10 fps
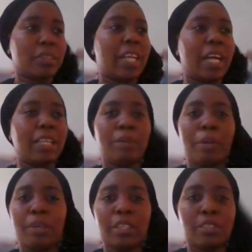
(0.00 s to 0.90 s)
then
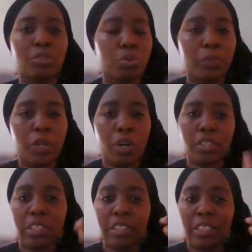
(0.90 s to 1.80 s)
maybe two
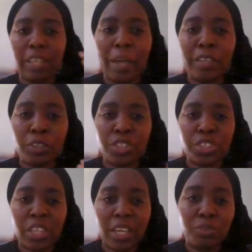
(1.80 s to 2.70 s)
because they might not
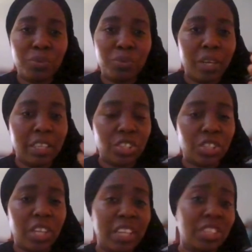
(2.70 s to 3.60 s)
share you
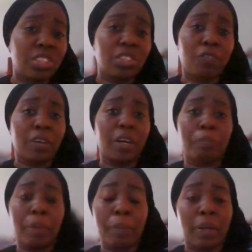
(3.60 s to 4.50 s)
share a sheet of uh,
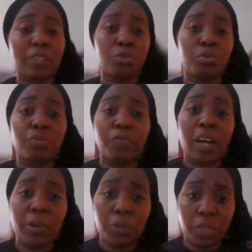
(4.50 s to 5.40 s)
paper to you for
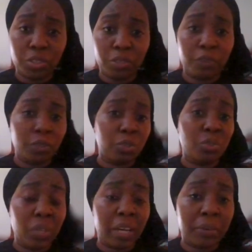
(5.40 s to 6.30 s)
calculation for those
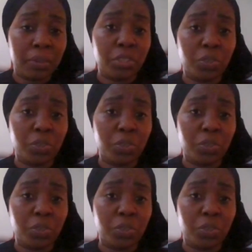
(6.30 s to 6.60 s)
doing calculation